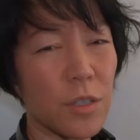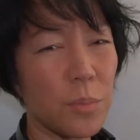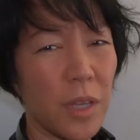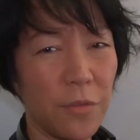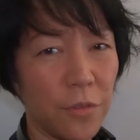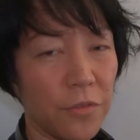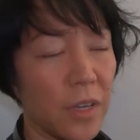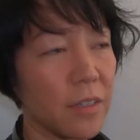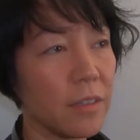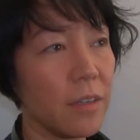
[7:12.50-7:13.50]
play for
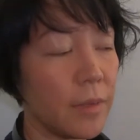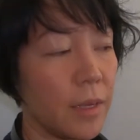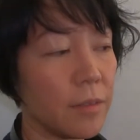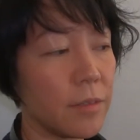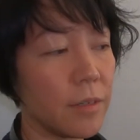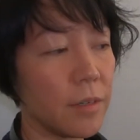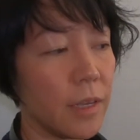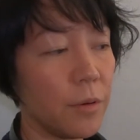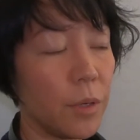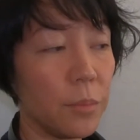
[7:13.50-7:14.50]
fun.
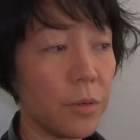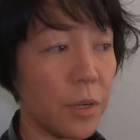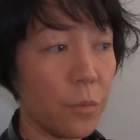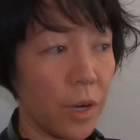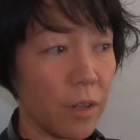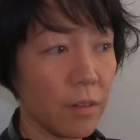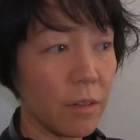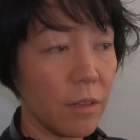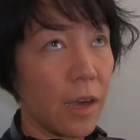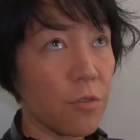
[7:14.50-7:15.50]
It went pretty well.
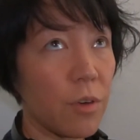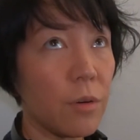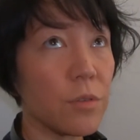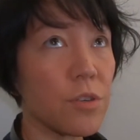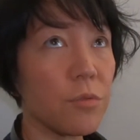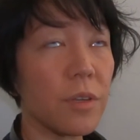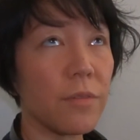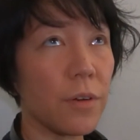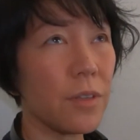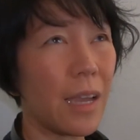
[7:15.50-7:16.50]
Actually, I was shooting
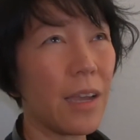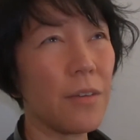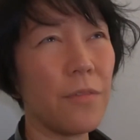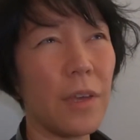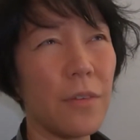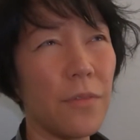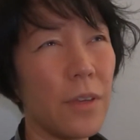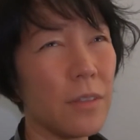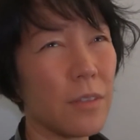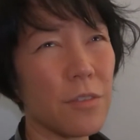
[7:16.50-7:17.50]
it
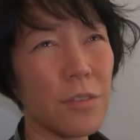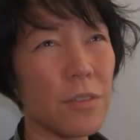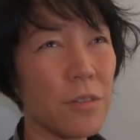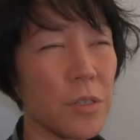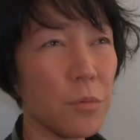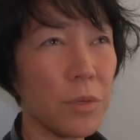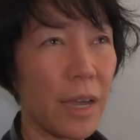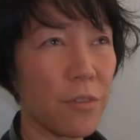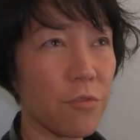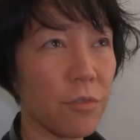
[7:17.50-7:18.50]
felt just also
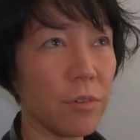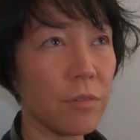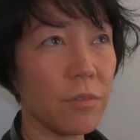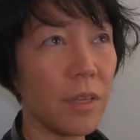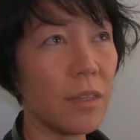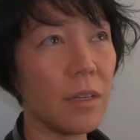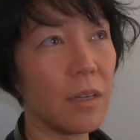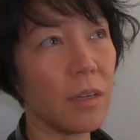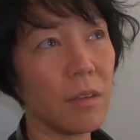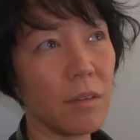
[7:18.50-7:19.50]
natural. Not that
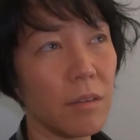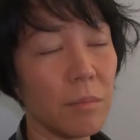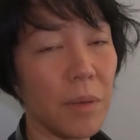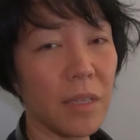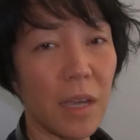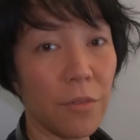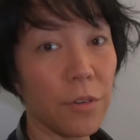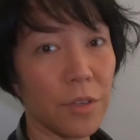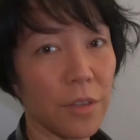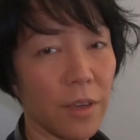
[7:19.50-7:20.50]
I made
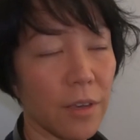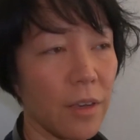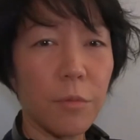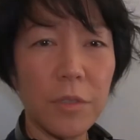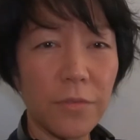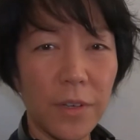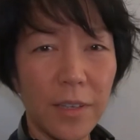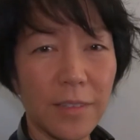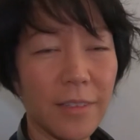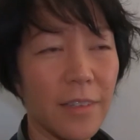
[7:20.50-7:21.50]
everything. It was
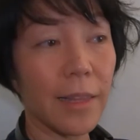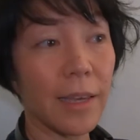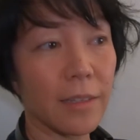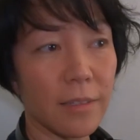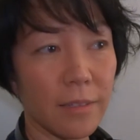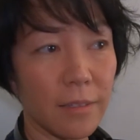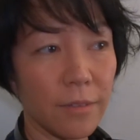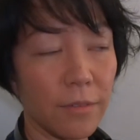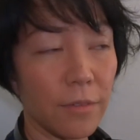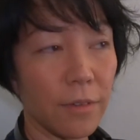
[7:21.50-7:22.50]
fun and light.
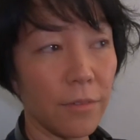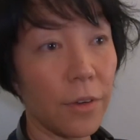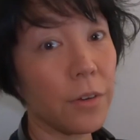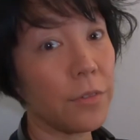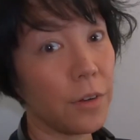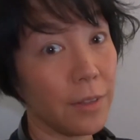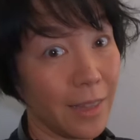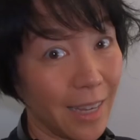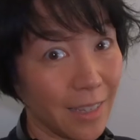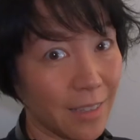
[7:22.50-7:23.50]
Very, very
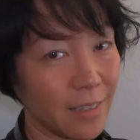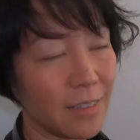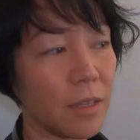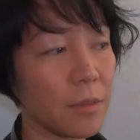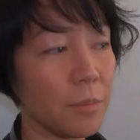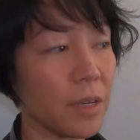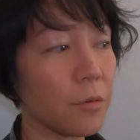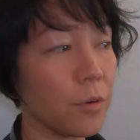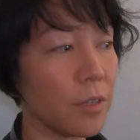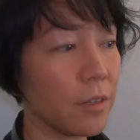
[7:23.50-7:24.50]
light. That's a big
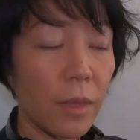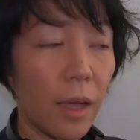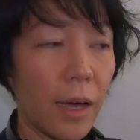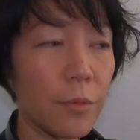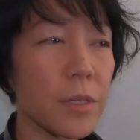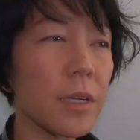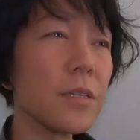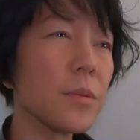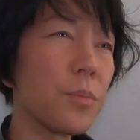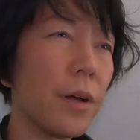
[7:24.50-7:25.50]
one. I was kind
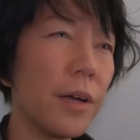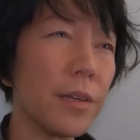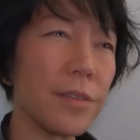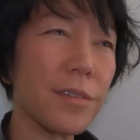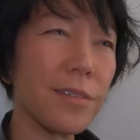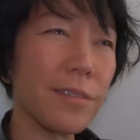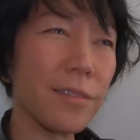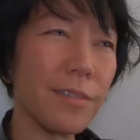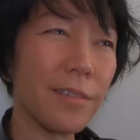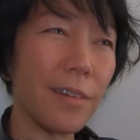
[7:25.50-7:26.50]
of surprised
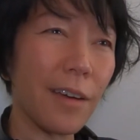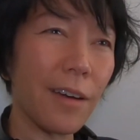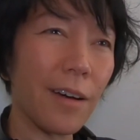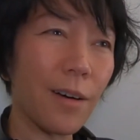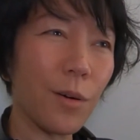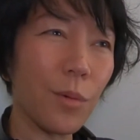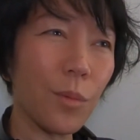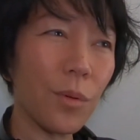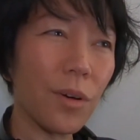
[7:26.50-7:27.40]
at how